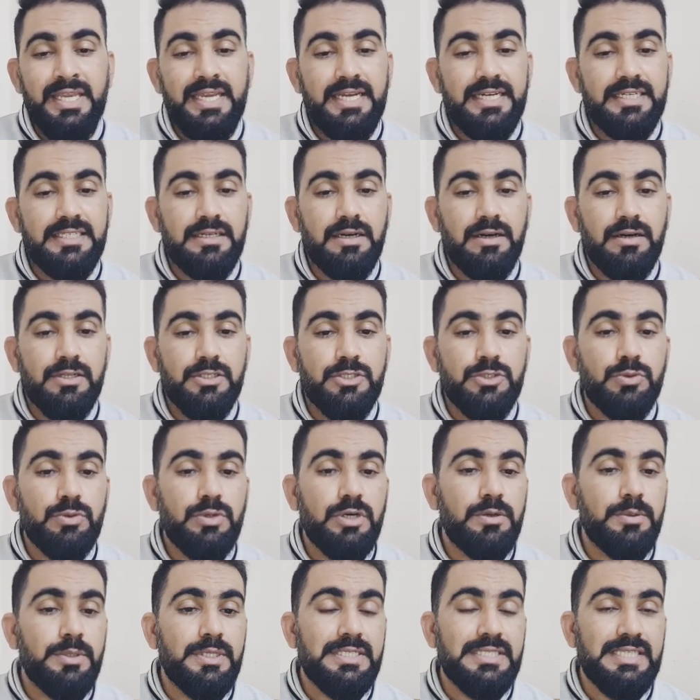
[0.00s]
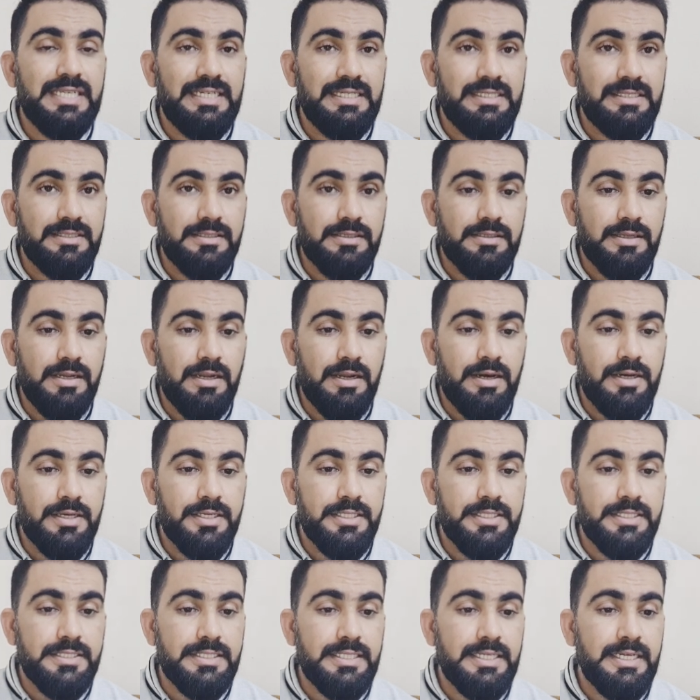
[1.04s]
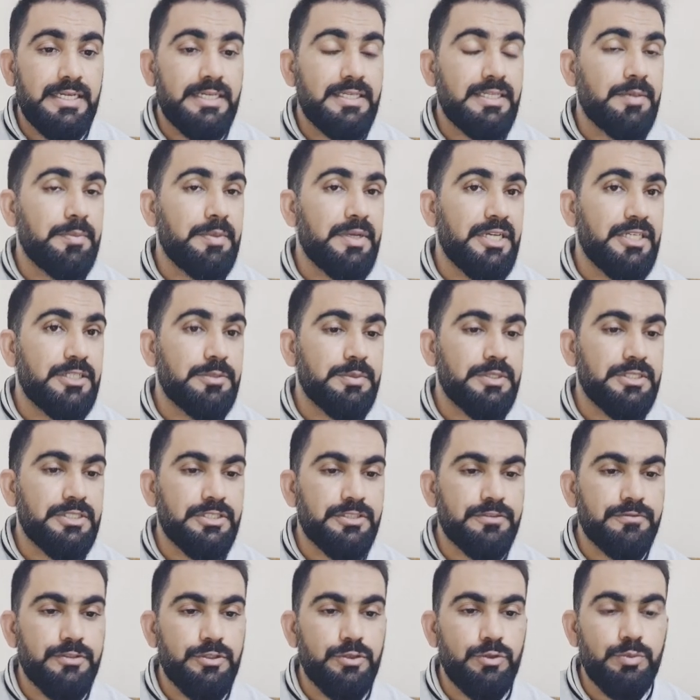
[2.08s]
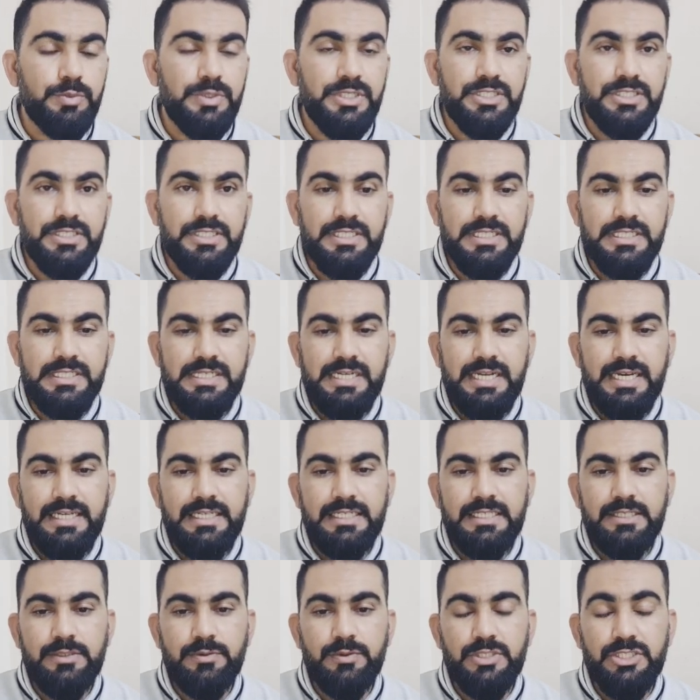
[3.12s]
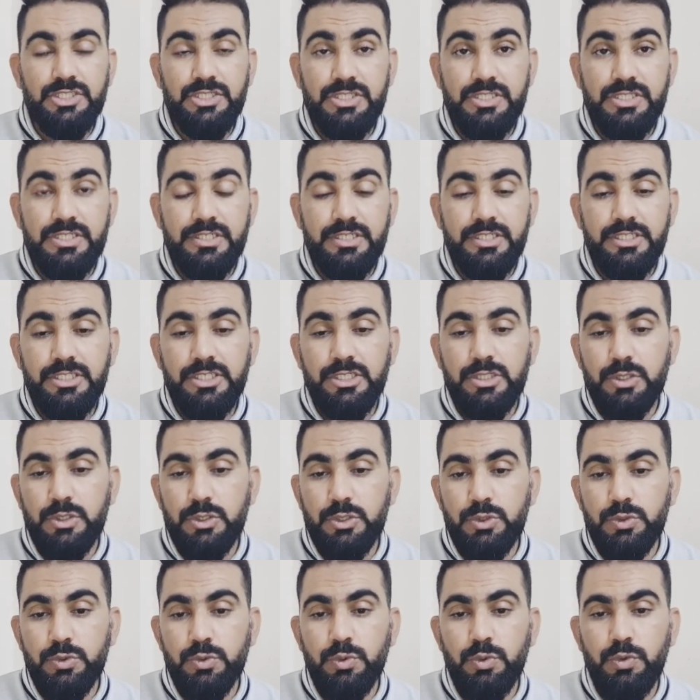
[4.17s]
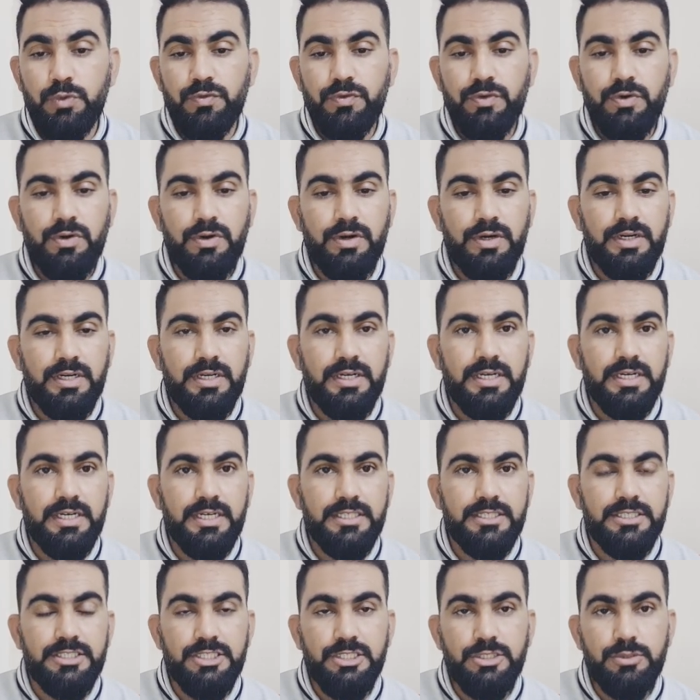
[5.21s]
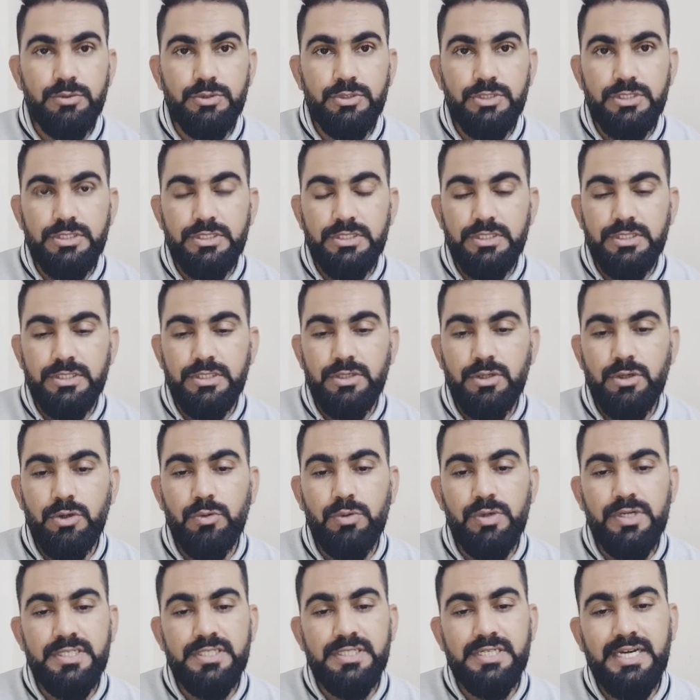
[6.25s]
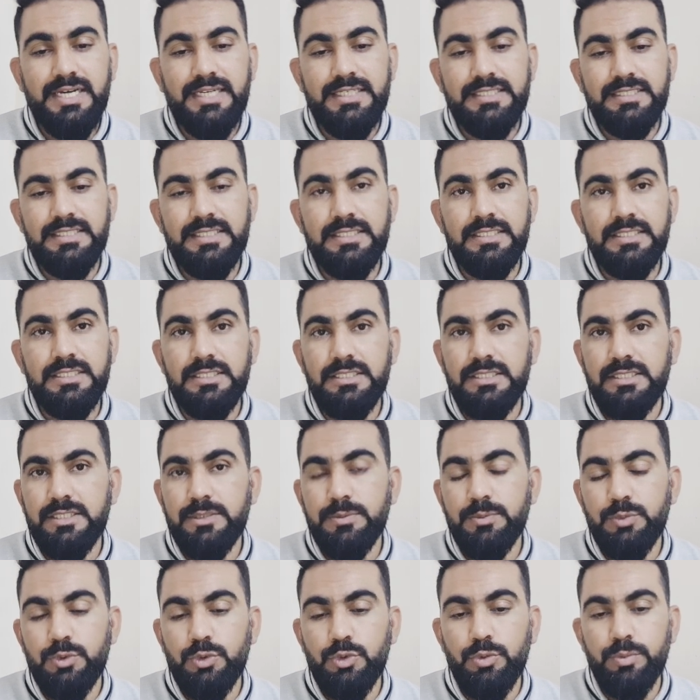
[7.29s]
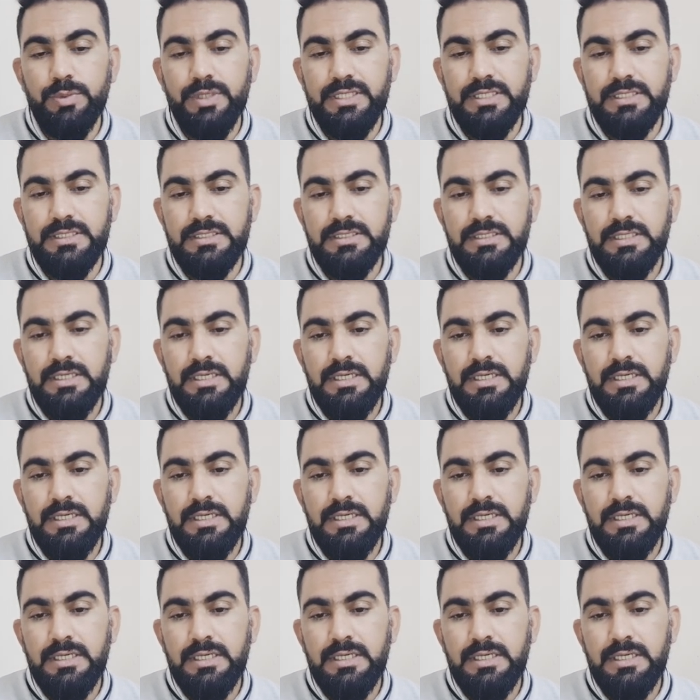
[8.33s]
It also covers the internal audits and the management review meetings, like which is critical tool for continuous oversight and improvement